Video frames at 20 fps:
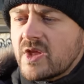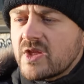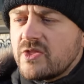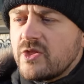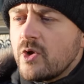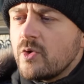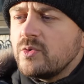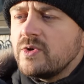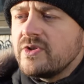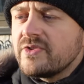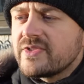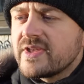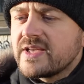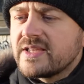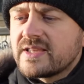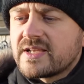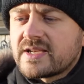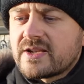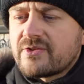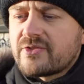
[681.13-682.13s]
The only
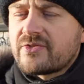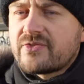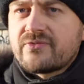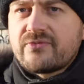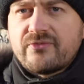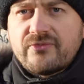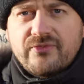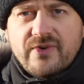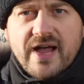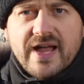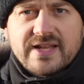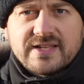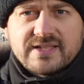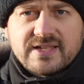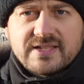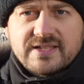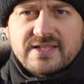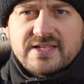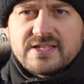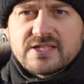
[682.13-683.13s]
thing that I find
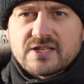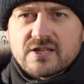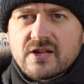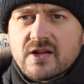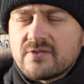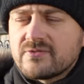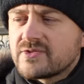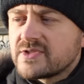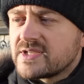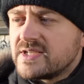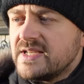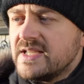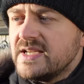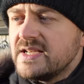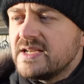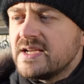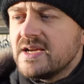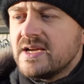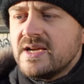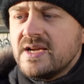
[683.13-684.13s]
that these gloves
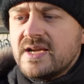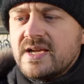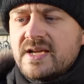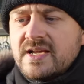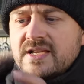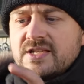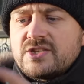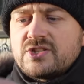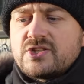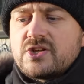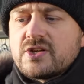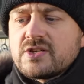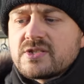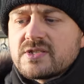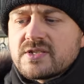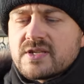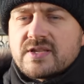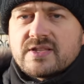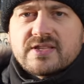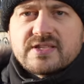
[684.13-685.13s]
need is
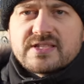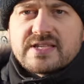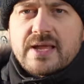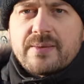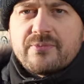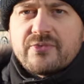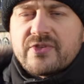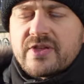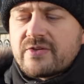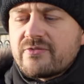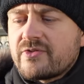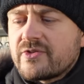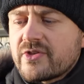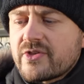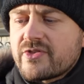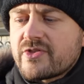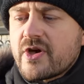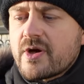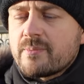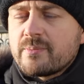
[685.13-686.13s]
just the same thing for the
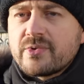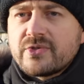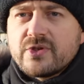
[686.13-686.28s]
thumb.